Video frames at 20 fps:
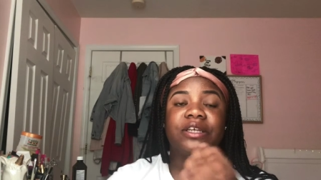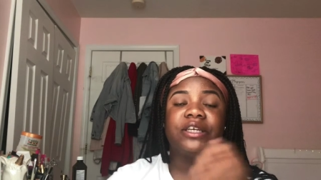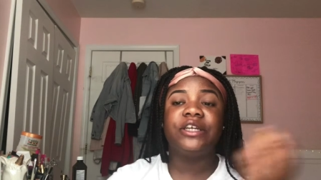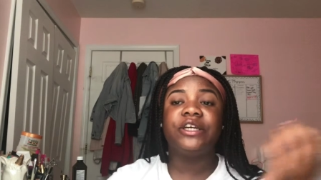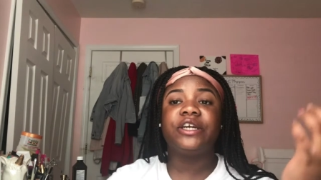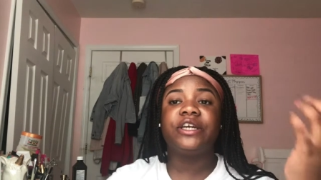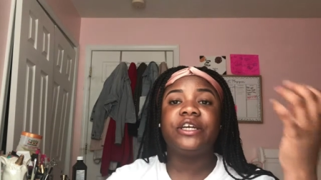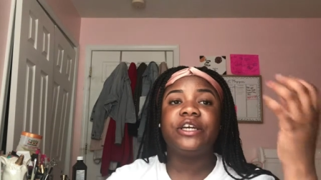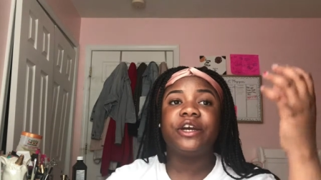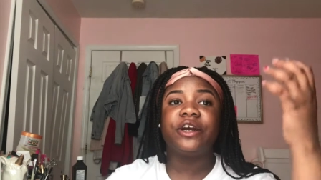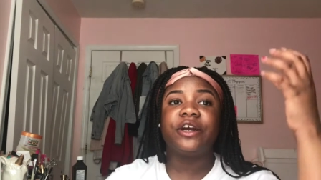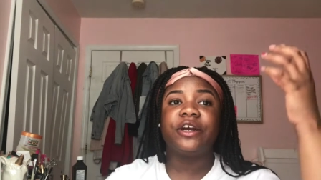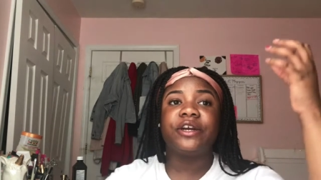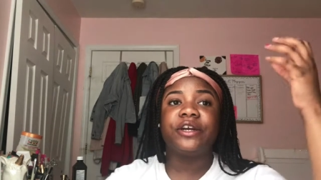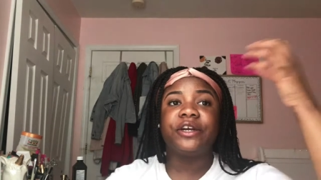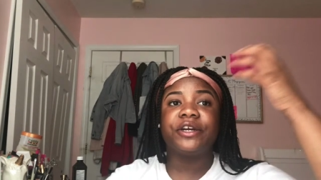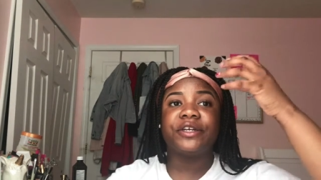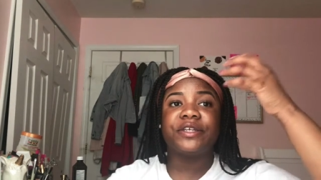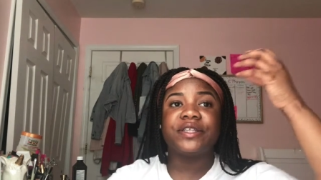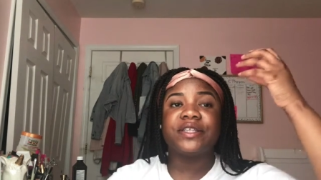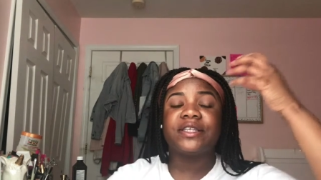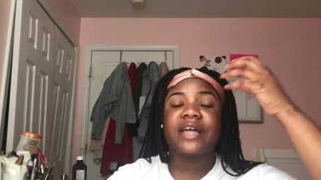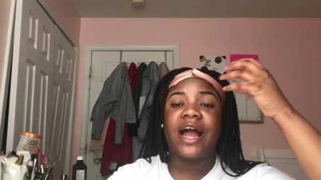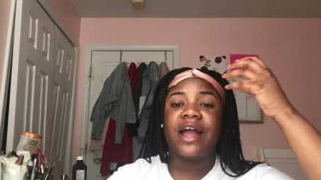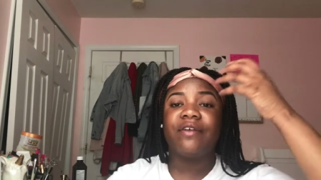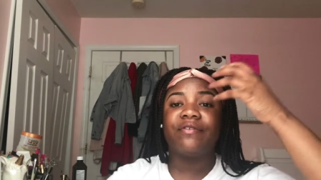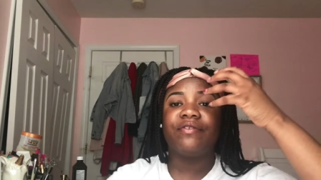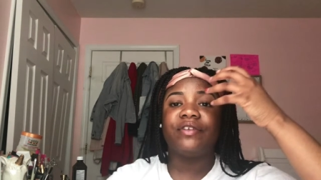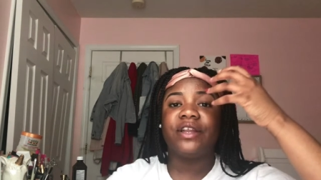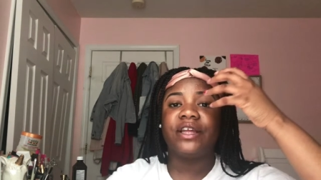You're
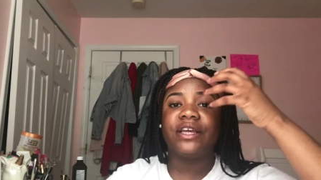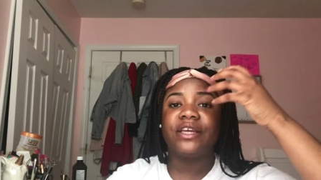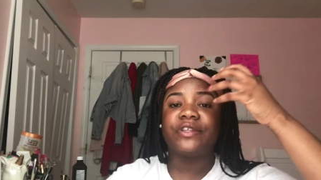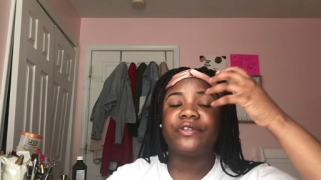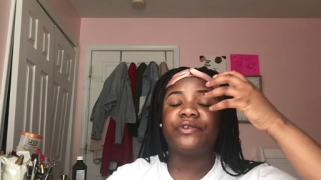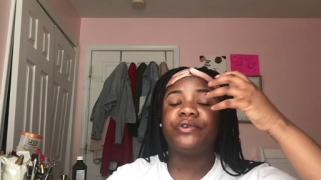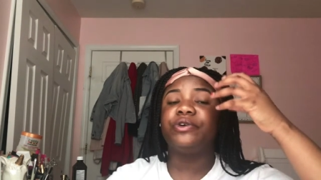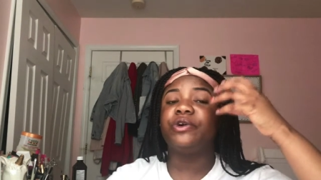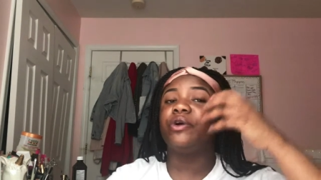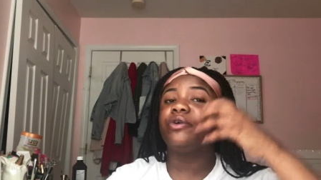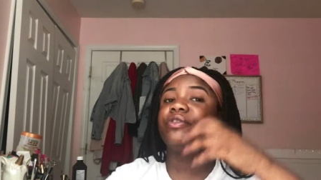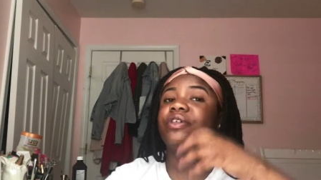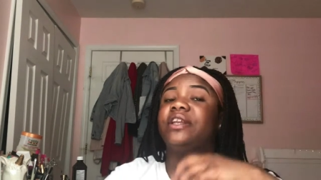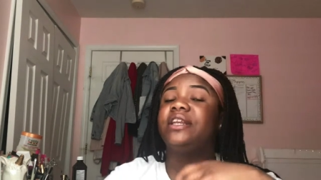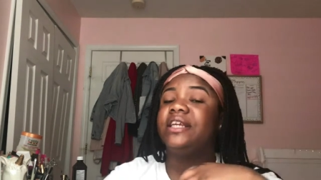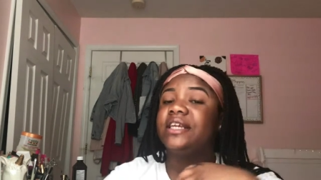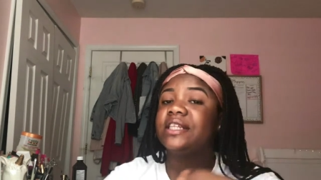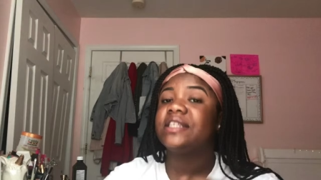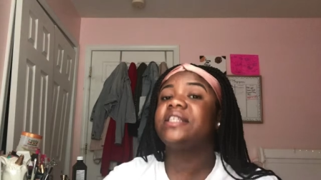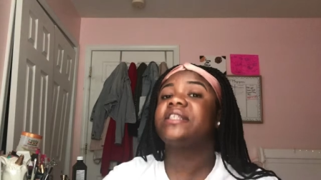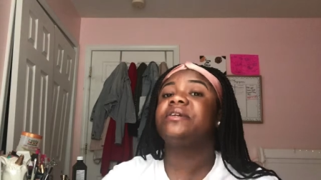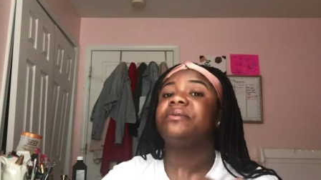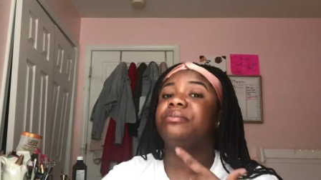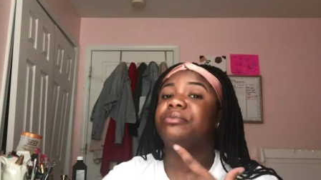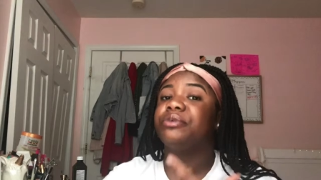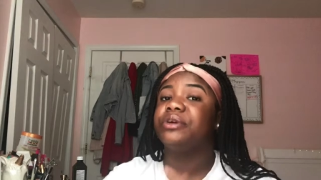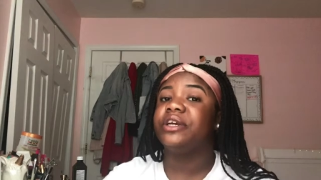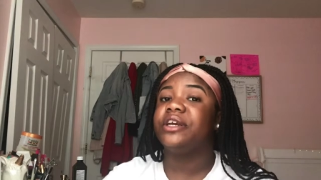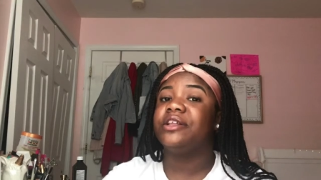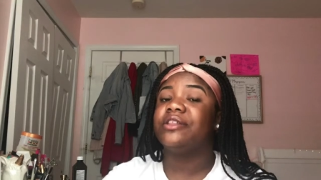stifling its growth. It needs to
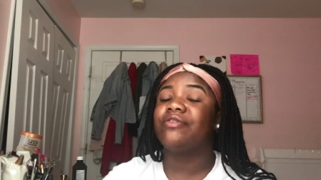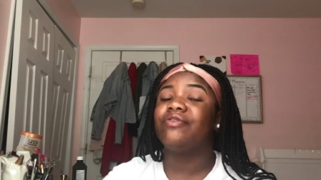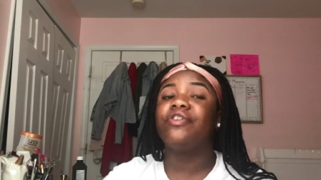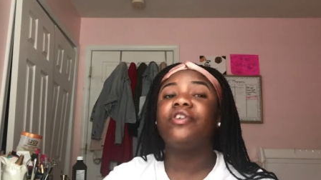breathe.